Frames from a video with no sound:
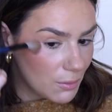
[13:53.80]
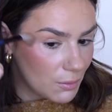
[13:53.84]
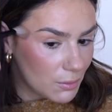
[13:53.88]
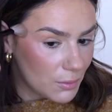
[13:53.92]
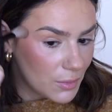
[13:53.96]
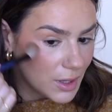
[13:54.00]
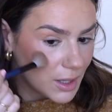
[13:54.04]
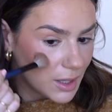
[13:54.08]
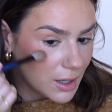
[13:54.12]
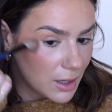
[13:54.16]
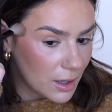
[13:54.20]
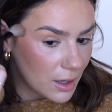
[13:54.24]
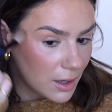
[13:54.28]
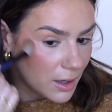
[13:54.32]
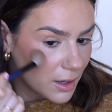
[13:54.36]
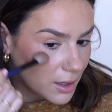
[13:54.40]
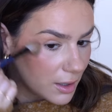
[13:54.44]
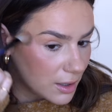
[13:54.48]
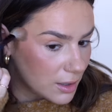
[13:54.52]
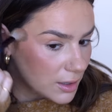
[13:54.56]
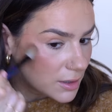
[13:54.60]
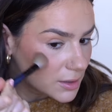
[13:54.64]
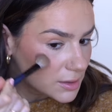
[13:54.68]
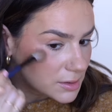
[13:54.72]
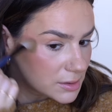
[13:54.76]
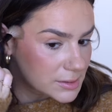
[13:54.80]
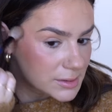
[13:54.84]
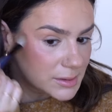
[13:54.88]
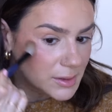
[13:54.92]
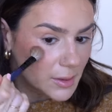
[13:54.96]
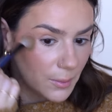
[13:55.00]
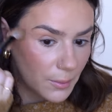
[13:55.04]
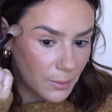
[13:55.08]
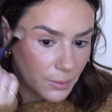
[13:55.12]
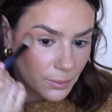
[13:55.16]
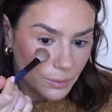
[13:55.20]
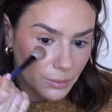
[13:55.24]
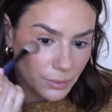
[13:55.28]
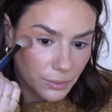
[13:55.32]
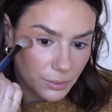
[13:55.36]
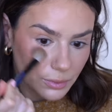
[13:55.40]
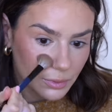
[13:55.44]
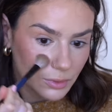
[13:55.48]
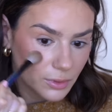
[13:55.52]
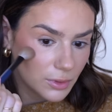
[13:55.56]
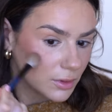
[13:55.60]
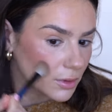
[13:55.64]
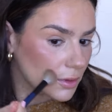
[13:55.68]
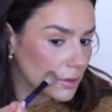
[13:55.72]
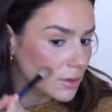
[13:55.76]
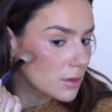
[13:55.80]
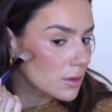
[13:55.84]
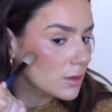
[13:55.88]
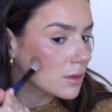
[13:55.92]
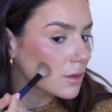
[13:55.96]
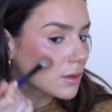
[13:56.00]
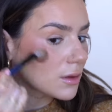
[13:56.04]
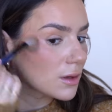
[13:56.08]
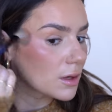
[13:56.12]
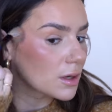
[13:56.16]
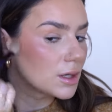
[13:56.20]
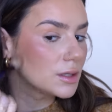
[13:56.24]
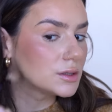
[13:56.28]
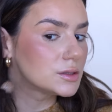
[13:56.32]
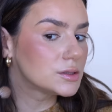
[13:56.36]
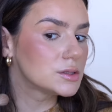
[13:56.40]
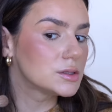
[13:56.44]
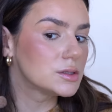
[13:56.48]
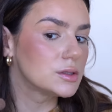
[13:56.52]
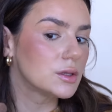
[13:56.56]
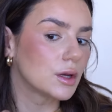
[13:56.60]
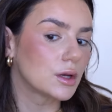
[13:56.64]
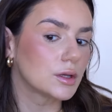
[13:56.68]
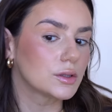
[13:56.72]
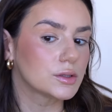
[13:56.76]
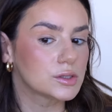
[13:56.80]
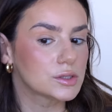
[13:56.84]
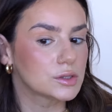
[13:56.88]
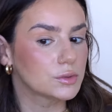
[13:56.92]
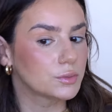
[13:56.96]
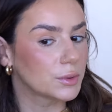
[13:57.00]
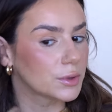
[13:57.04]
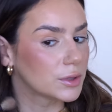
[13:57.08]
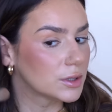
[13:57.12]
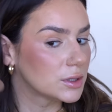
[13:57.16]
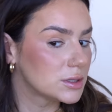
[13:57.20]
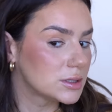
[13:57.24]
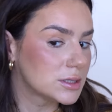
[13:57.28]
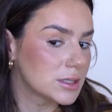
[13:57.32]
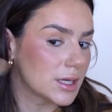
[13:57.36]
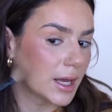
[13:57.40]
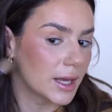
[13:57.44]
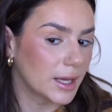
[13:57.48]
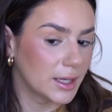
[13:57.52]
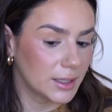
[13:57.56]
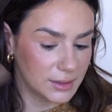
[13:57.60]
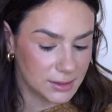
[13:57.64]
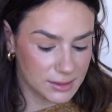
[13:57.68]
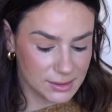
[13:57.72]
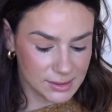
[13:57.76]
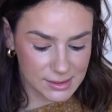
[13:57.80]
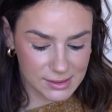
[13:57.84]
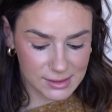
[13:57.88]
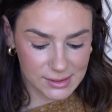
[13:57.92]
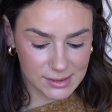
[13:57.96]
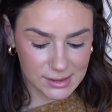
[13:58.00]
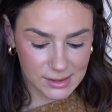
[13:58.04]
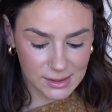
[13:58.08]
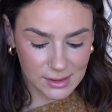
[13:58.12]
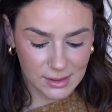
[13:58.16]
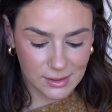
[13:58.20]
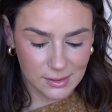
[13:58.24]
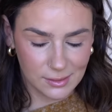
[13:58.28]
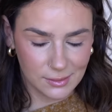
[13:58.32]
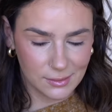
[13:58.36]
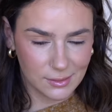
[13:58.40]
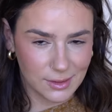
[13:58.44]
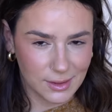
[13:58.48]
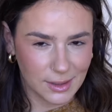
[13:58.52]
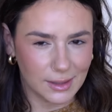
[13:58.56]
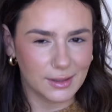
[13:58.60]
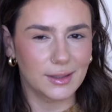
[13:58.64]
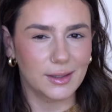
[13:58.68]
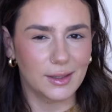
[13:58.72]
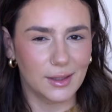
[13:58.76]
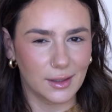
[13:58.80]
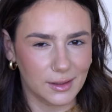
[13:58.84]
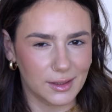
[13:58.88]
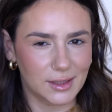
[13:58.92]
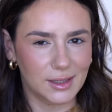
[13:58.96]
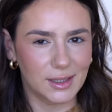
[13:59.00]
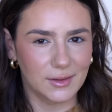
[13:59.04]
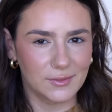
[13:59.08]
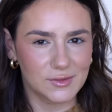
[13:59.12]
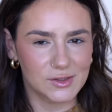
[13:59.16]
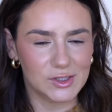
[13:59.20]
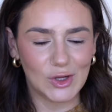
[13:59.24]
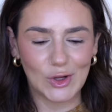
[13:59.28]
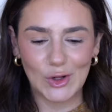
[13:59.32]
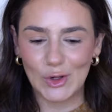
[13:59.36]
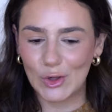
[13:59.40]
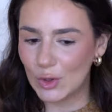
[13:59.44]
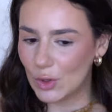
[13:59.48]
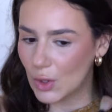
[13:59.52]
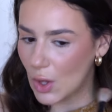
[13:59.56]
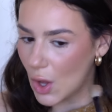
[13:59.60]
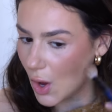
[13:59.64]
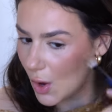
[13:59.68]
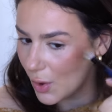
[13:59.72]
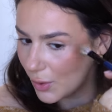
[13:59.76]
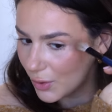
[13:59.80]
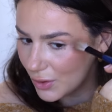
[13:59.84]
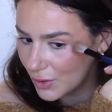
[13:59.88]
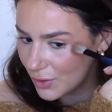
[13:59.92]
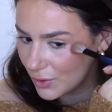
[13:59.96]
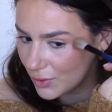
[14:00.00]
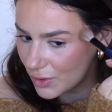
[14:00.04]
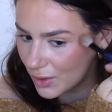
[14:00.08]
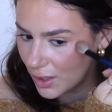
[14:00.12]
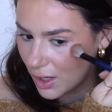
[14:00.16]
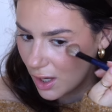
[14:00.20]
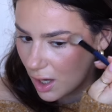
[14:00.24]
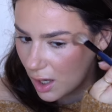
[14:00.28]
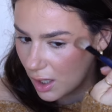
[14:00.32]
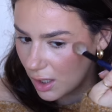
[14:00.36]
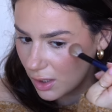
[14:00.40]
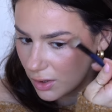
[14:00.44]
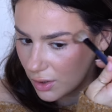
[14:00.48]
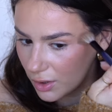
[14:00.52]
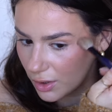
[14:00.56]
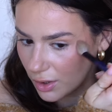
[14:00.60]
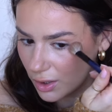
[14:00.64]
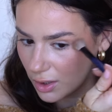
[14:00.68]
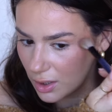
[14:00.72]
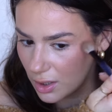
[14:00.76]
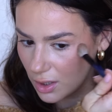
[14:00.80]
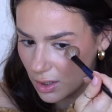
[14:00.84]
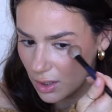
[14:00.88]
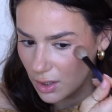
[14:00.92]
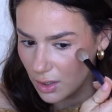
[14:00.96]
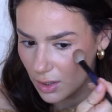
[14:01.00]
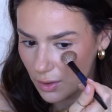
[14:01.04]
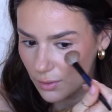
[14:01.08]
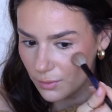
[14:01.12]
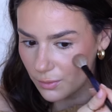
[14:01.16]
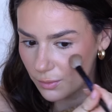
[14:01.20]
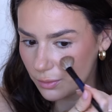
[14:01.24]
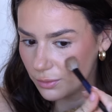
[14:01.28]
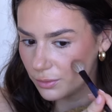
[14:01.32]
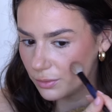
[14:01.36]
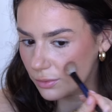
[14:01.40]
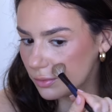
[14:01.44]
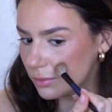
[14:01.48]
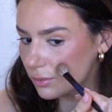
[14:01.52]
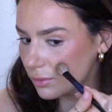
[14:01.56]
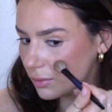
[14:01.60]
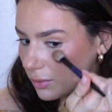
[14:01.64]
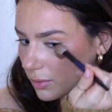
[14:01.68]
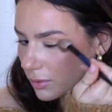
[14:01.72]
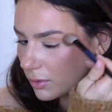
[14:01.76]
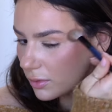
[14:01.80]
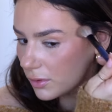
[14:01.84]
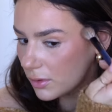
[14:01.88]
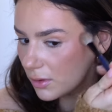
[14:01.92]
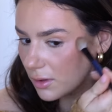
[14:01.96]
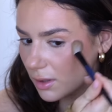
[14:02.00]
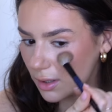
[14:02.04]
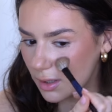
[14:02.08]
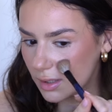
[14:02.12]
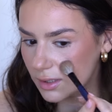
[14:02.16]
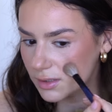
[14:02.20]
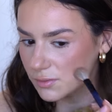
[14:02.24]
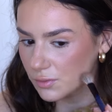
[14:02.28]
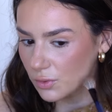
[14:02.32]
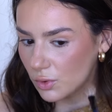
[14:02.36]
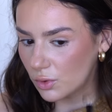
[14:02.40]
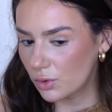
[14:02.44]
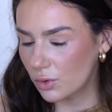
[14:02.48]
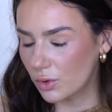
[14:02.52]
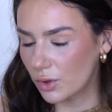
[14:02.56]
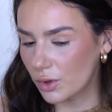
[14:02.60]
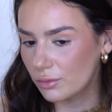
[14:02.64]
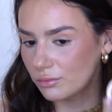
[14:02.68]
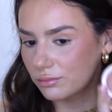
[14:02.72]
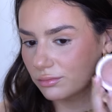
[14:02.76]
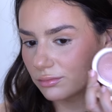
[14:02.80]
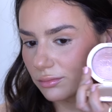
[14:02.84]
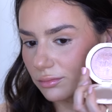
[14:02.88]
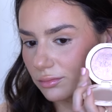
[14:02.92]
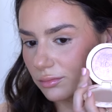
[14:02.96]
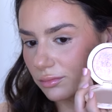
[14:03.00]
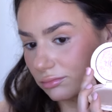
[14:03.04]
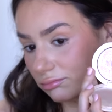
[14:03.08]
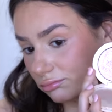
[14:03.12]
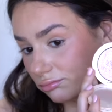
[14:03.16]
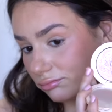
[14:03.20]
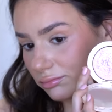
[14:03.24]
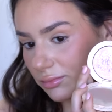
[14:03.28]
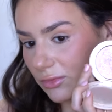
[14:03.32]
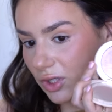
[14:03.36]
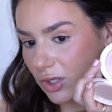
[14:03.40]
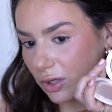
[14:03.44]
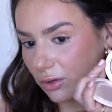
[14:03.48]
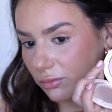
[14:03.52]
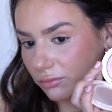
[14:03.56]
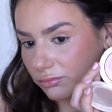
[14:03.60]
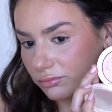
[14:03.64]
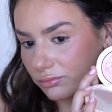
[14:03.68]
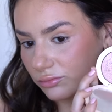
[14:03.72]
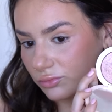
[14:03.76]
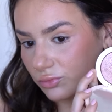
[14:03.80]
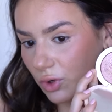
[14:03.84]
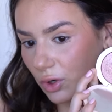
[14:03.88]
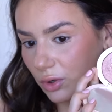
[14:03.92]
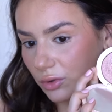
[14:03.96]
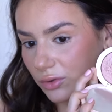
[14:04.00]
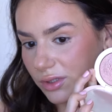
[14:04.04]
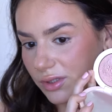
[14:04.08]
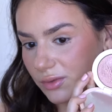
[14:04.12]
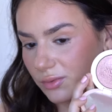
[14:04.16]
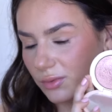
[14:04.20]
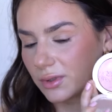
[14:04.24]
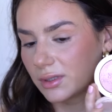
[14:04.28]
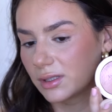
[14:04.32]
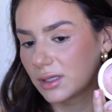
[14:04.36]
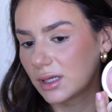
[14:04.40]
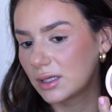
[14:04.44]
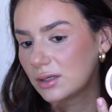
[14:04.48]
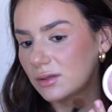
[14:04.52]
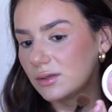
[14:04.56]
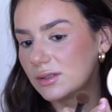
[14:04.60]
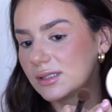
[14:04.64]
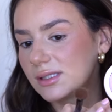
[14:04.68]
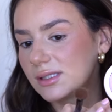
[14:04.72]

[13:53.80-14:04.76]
because it's not super intense, yet it gives a glow. You know, the color is more, you know, rosewood. Can you